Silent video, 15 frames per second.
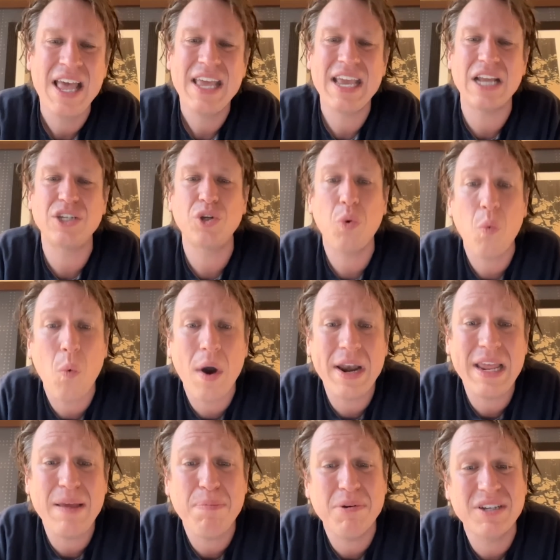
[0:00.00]
Get
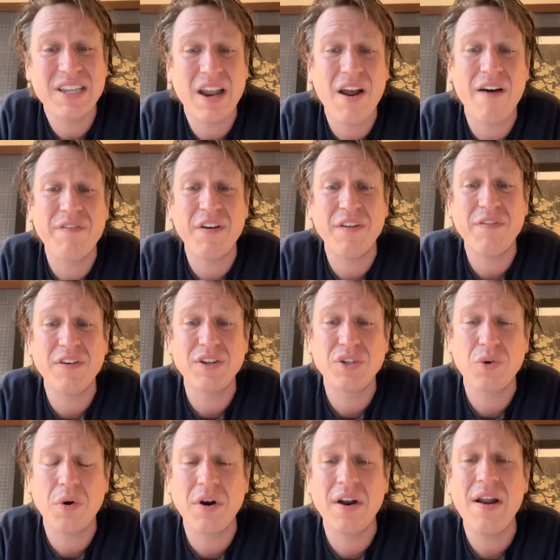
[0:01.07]
20% off your first
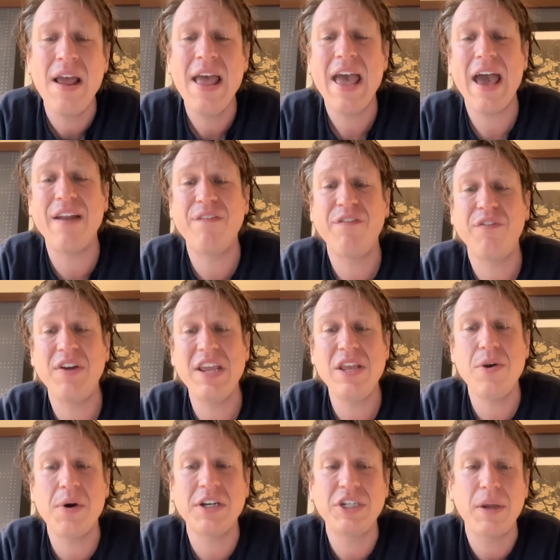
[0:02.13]
order and free
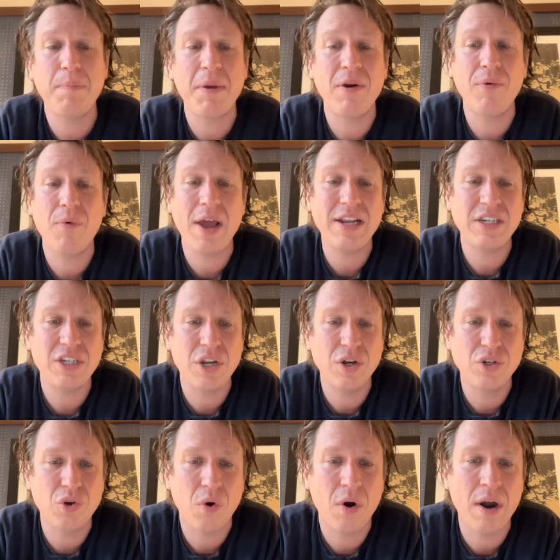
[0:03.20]
U.S. shipping right to your
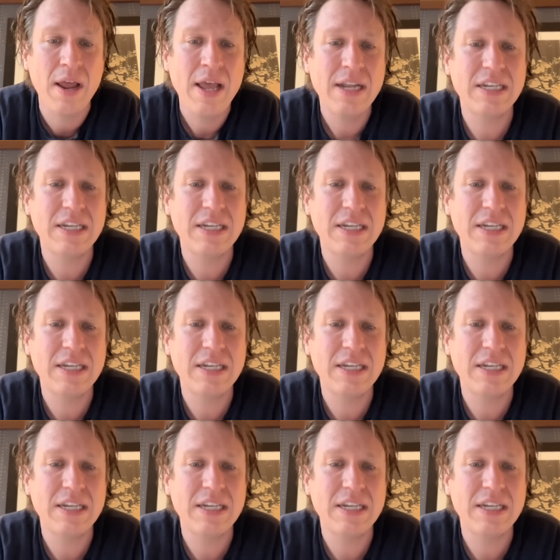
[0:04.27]
door.